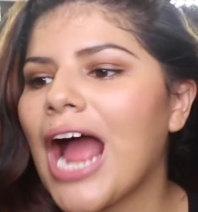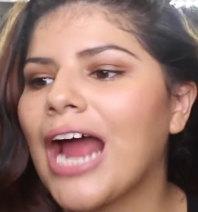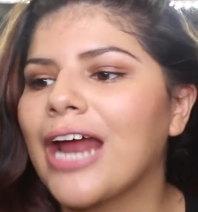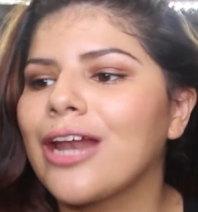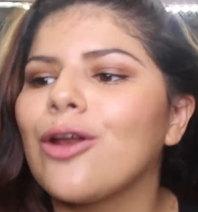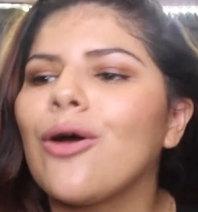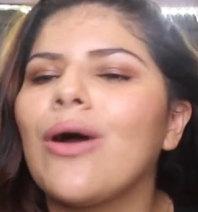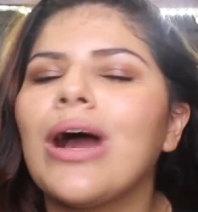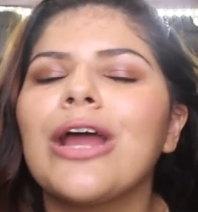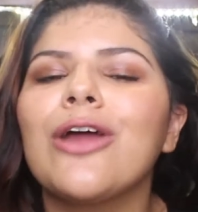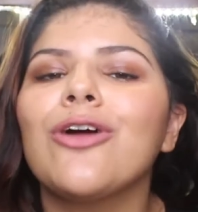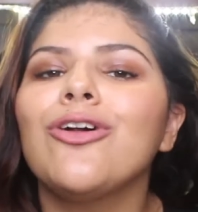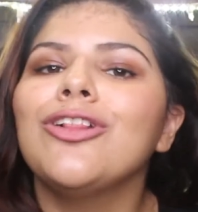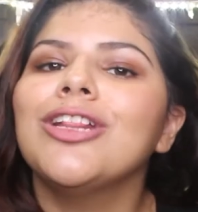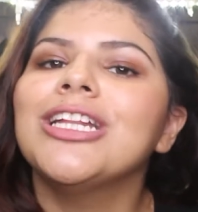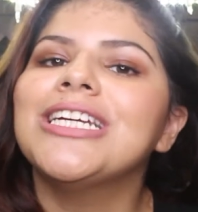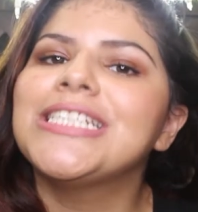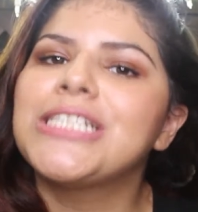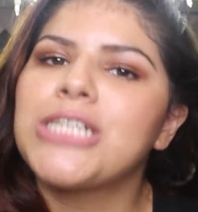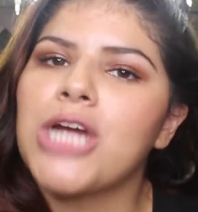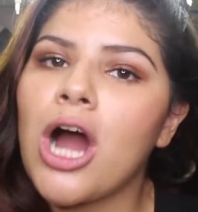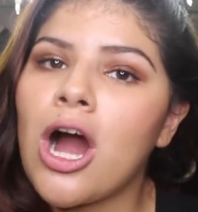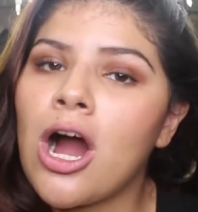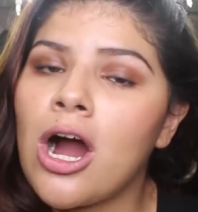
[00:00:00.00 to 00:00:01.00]
I know I only
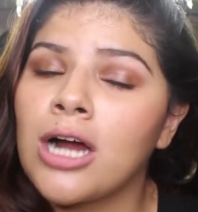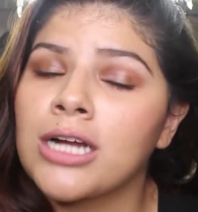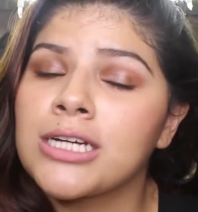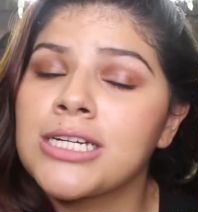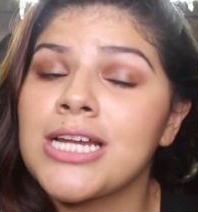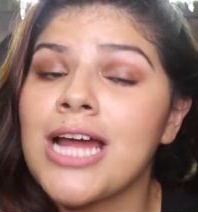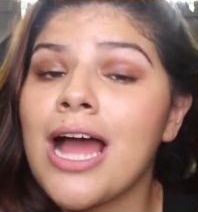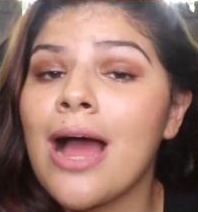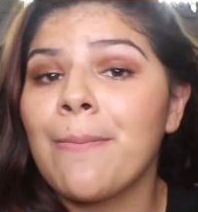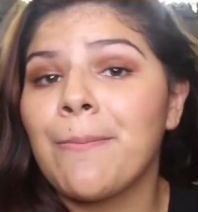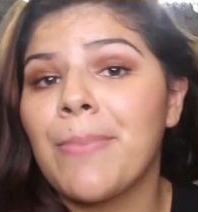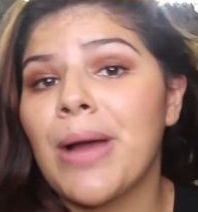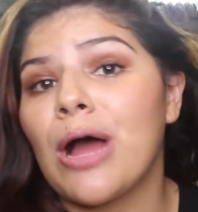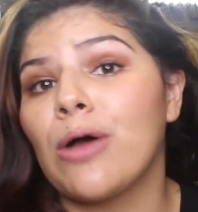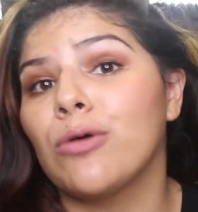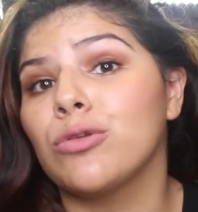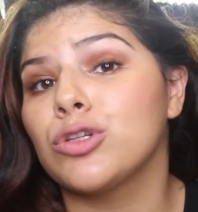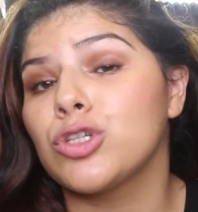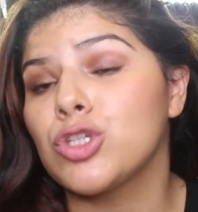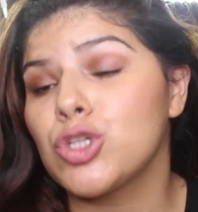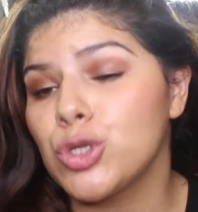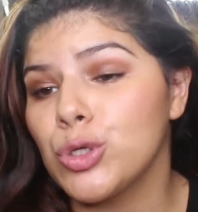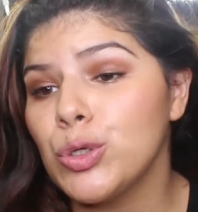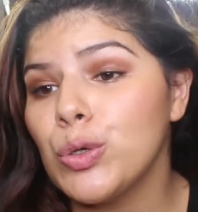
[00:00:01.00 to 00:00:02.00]
talked
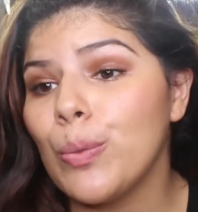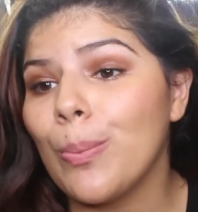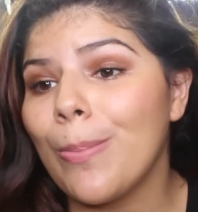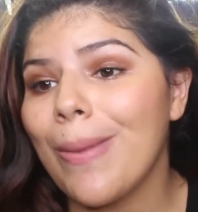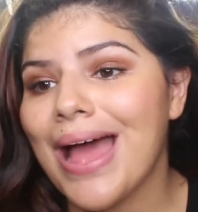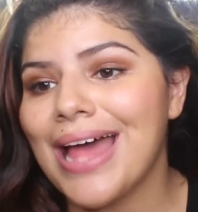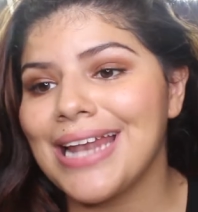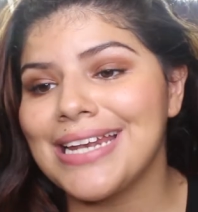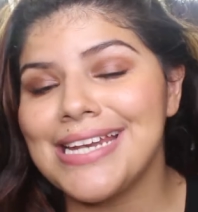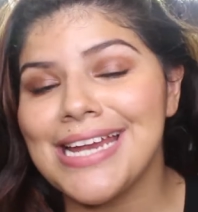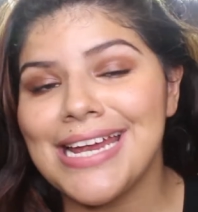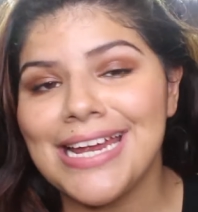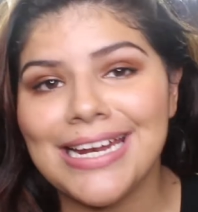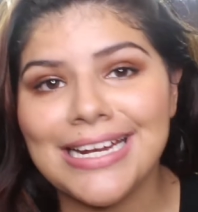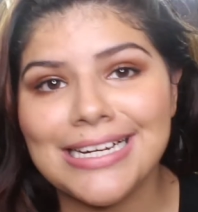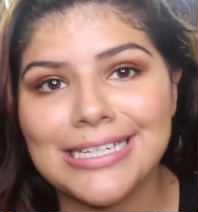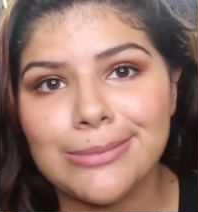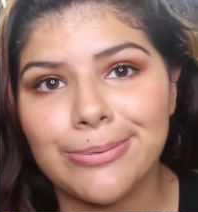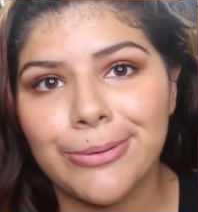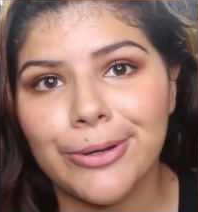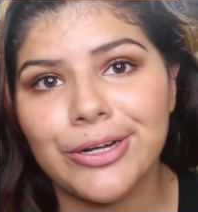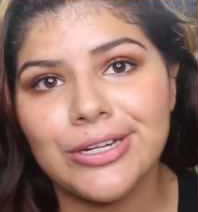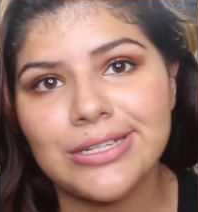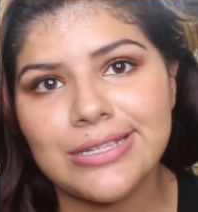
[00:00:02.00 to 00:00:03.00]
about 2 bad date
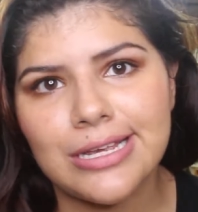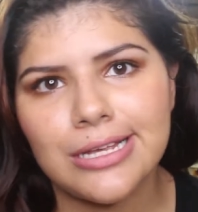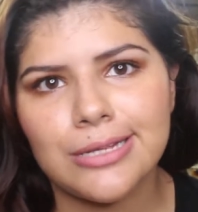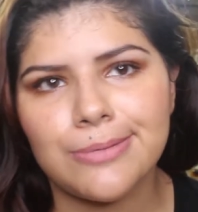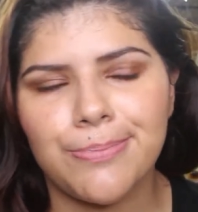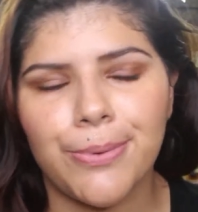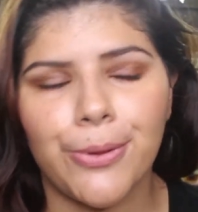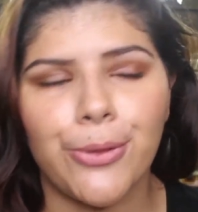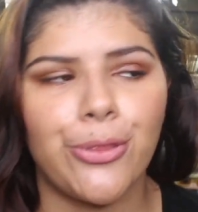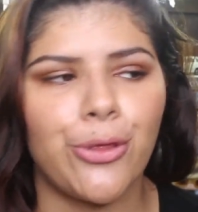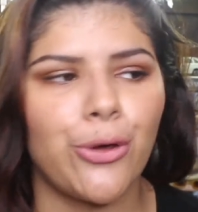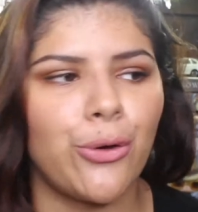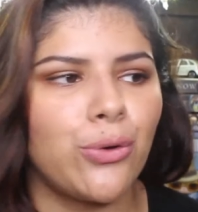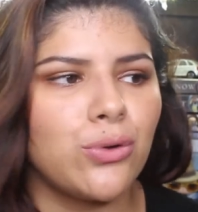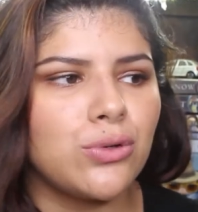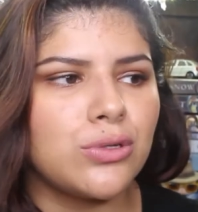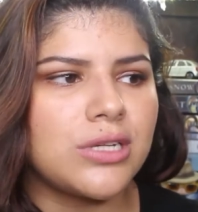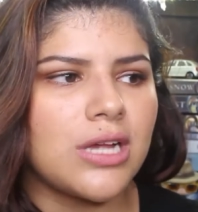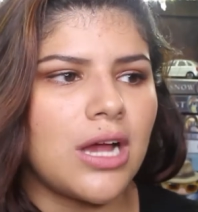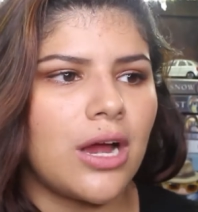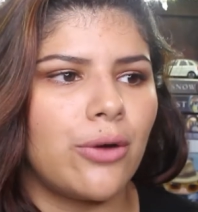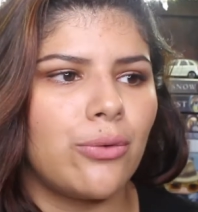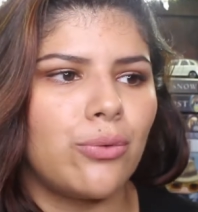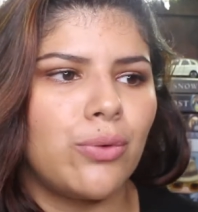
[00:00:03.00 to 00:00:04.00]
experiences, but
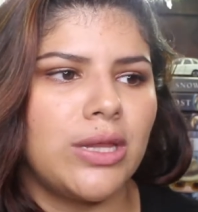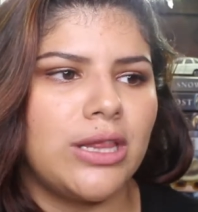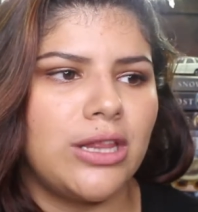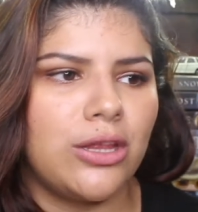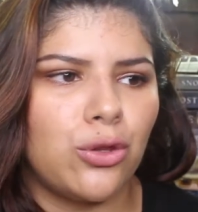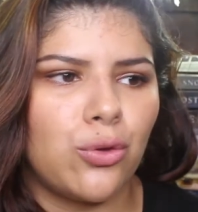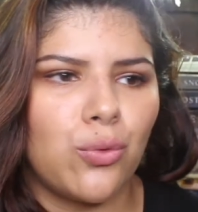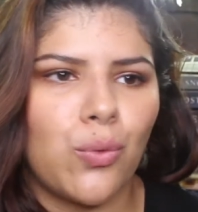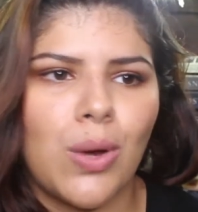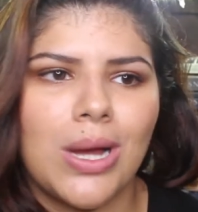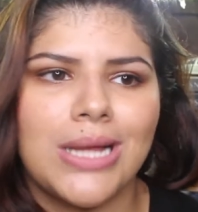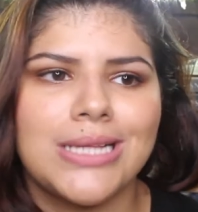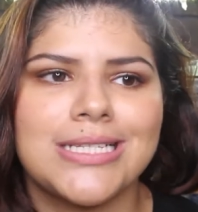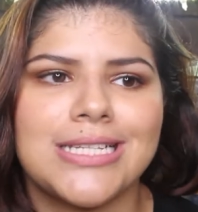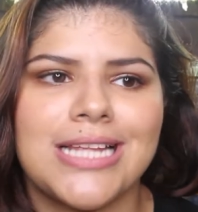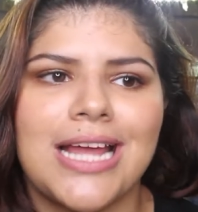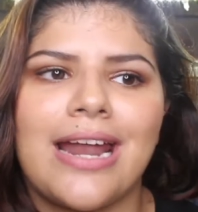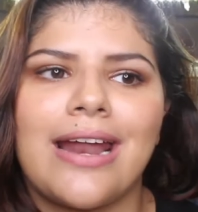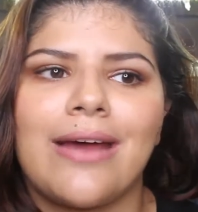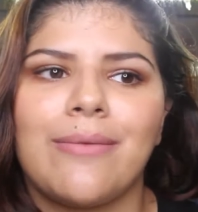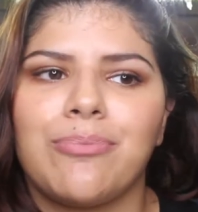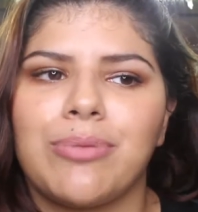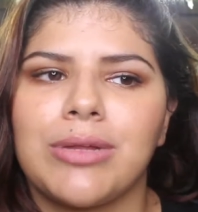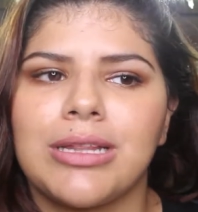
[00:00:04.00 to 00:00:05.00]
those are really the ones
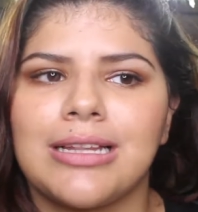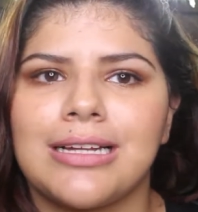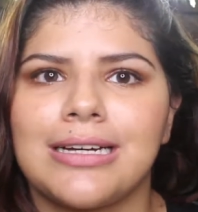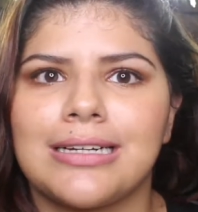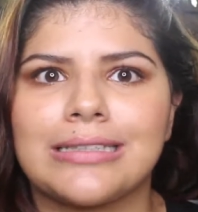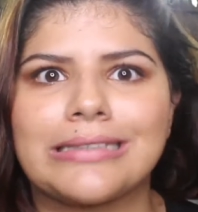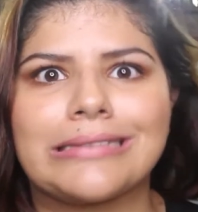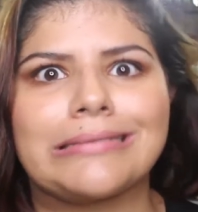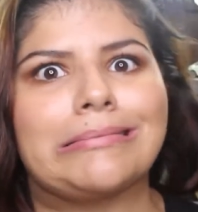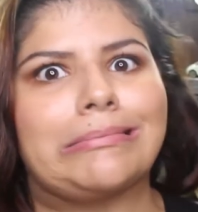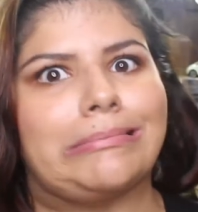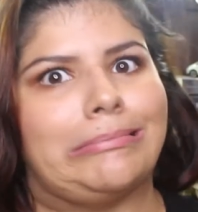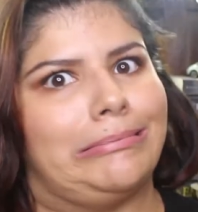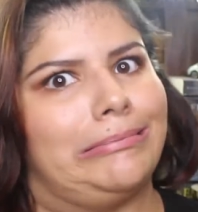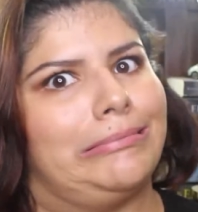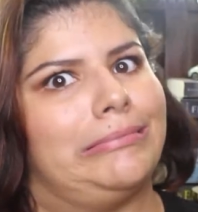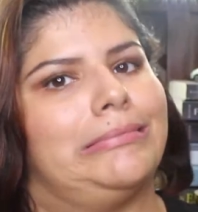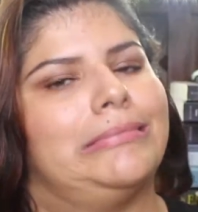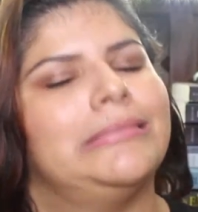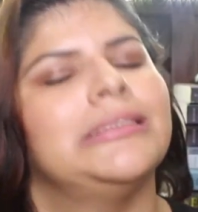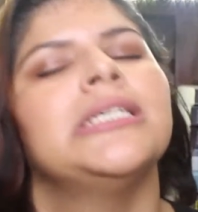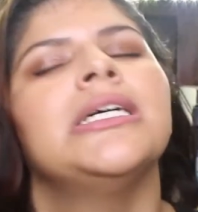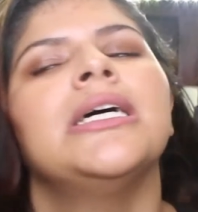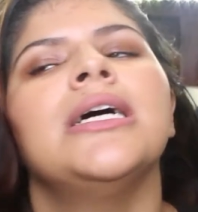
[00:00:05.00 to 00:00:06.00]
that I've been like,
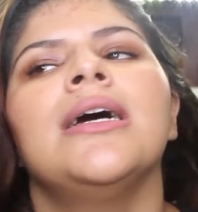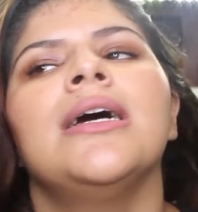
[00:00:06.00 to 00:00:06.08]
ugh.